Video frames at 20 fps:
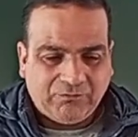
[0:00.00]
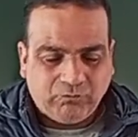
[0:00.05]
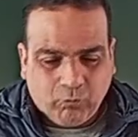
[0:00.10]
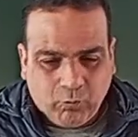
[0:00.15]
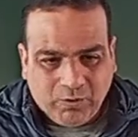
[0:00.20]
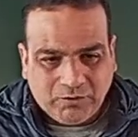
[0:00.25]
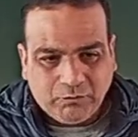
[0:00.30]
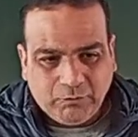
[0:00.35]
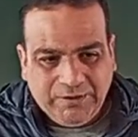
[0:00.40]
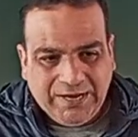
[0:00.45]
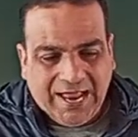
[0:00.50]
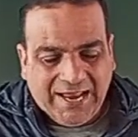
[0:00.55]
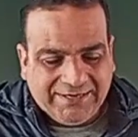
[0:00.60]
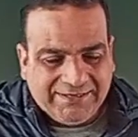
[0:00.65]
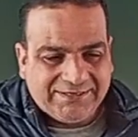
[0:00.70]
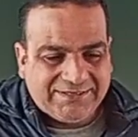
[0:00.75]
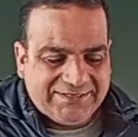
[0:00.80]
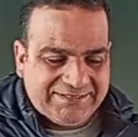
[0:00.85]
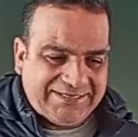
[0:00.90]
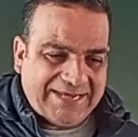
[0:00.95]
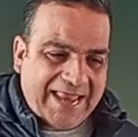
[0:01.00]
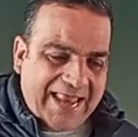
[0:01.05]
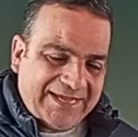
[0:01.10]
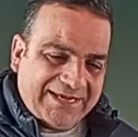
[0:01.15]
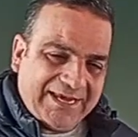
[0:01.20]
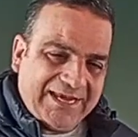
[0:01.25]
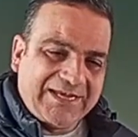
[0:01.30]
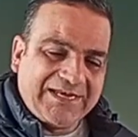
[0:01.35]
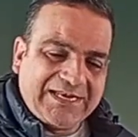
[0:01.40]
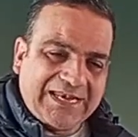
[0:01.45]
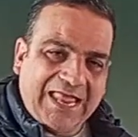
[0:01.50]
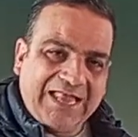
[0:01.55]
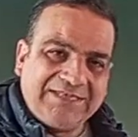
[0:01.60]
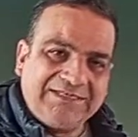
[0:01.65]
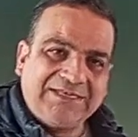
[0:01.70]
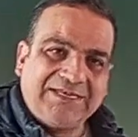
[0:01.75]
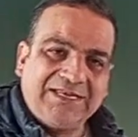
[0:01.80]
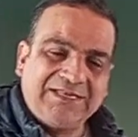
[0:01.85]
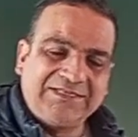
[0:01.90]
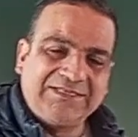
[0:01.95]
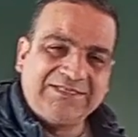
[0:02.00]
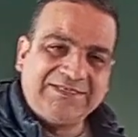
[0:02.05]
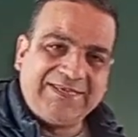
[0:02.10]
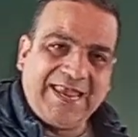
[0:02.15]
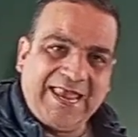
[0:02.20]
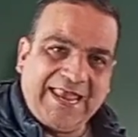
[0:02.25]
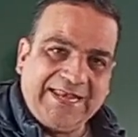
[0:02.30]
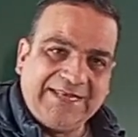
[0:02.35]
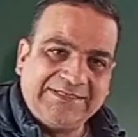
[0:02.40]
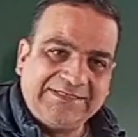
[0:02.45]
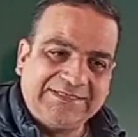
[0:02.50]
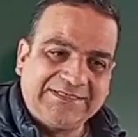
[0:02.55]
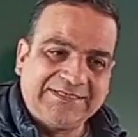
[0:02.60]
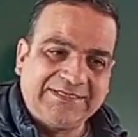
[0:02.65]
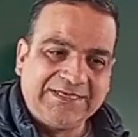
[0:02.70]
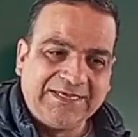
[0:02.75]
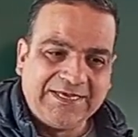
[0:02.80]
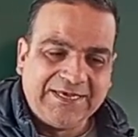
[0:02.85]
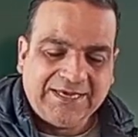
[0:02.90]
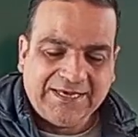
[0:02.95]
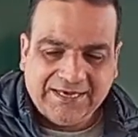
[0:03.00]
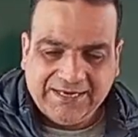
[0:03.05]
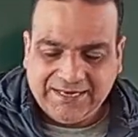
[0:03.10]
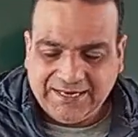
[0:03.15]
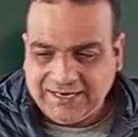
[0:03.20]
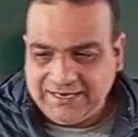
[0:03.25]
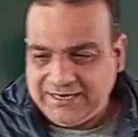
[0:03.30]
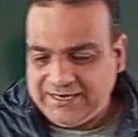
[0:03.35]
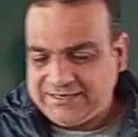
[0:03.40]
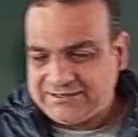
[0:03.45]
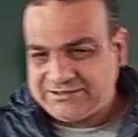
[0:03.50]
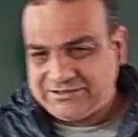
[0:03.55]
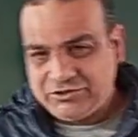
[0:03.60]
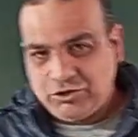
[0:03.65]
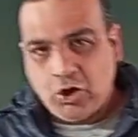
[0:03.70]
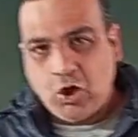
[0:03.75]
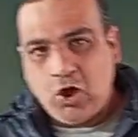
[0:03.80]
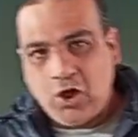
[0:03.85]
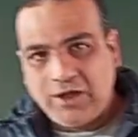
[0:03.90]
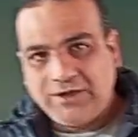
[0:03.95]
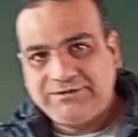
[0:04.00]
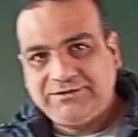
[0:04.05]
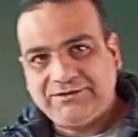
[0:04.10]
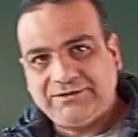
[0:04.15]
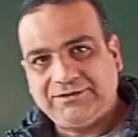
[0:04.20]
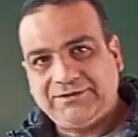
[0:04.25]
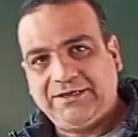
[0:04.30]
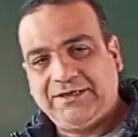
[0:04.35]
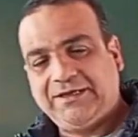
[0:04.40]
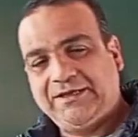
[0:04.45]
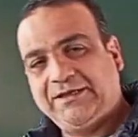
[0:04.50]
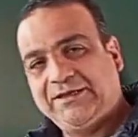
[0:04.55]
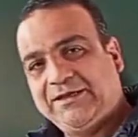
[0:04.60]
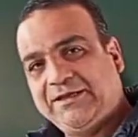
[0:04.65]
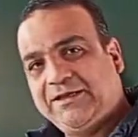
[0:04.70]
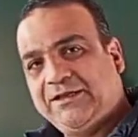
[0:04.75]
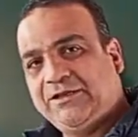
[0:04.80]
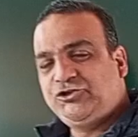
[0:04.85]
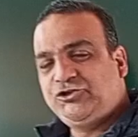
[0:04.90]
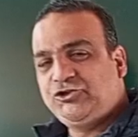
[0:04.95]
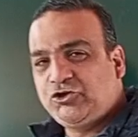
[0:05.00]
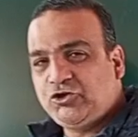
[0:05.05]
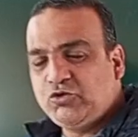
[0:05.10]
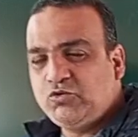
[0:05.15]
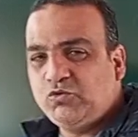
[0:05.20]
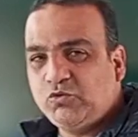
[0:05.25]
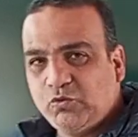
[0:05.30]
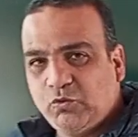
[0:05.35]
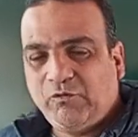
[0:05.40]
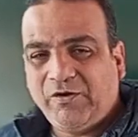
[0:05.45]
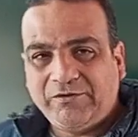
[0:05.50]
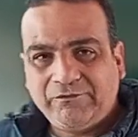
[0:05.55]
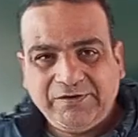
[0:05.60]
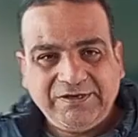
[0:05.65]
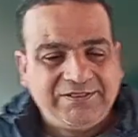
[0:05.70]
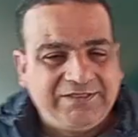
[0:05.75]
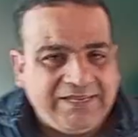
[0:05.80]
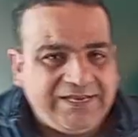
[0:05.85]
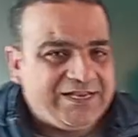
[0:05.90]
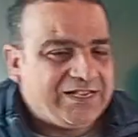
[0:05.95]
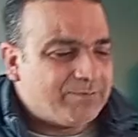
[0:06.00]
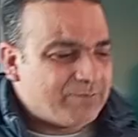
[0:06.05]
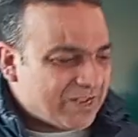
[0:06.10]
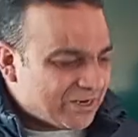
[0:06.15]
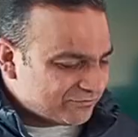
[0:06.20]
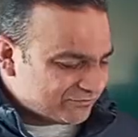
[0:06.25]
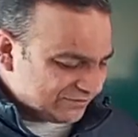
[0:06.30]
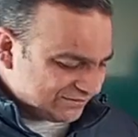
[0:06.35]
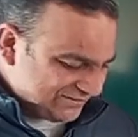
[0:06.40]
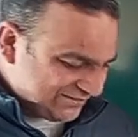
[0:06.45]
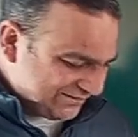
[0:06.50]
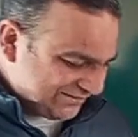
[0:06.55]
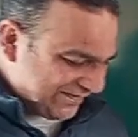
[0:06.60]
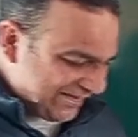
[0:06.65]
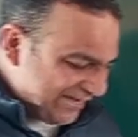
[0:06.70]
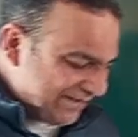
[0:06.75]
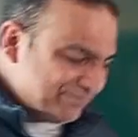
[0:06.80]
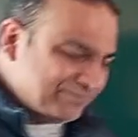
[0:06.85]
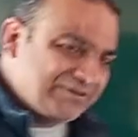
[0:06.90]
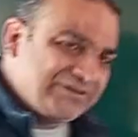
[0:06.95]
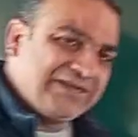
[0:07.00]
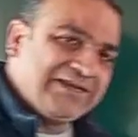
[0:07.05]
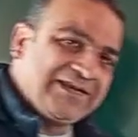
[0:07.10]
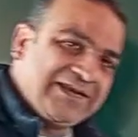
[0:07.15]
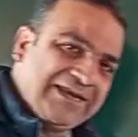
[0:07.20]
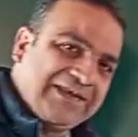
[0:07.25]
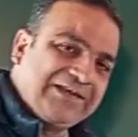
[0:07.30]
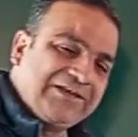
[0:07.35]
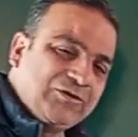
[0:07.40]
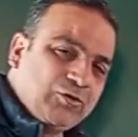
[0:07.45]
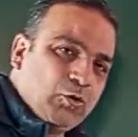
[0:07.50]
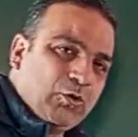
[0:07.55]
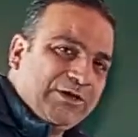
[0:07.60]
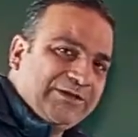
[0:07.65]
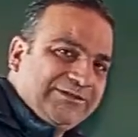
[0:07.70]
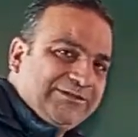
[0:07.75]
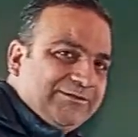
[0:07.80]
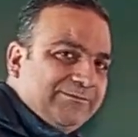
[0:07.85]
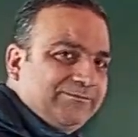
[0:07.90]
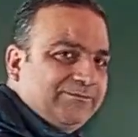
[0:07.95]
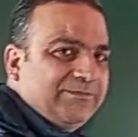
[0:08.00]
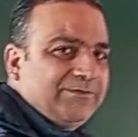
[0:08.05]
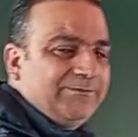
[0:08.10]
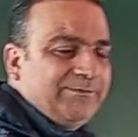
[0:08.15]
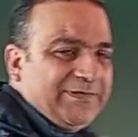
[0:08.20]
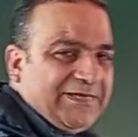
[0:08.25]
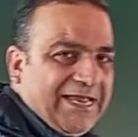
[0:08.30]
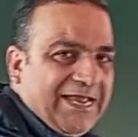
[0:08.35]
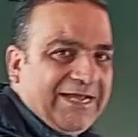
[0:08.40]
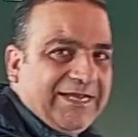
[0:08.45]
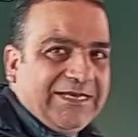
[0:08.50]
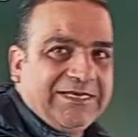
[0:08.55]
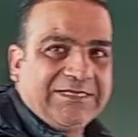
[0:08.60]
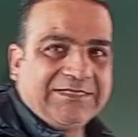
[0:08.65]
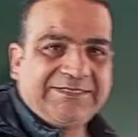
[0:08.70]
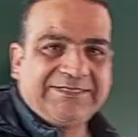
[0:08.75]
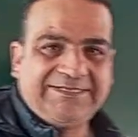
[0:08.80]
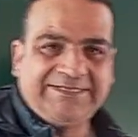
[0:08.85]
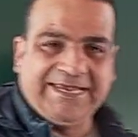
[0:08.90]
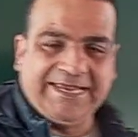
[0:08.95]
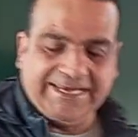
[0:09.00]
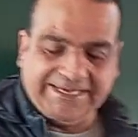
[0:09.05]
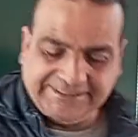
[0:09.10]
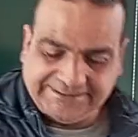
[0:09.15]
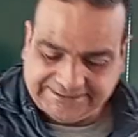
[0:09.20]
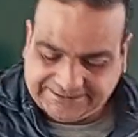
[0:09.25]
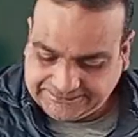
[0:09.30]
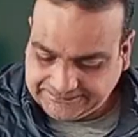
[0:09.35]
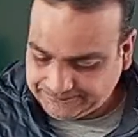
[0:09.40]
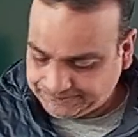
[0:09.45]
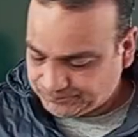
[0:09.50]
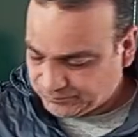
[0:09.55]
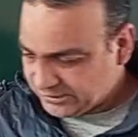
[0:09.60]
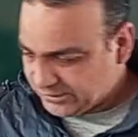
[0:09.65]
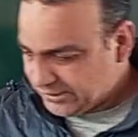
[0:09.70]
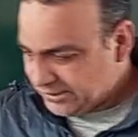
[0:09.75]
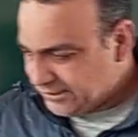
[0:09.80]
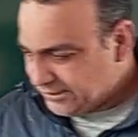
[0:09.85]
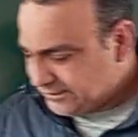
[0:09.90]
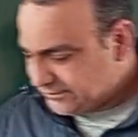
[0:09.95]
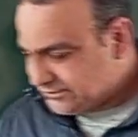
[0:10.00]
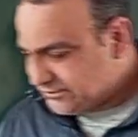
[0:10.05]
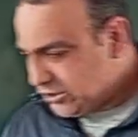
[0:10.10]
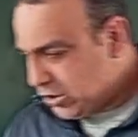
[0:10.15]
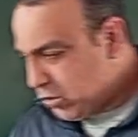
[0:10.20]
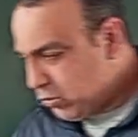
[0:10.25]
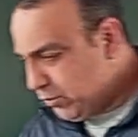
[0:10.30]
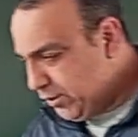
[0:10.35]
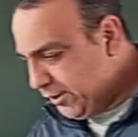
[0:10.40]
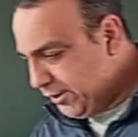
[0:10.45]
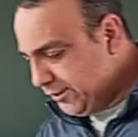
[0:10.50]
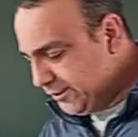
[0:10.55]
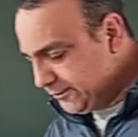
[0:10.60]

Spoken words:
what we understand in classical sense is not true when we think about the same thing in quantum mechanical sense. So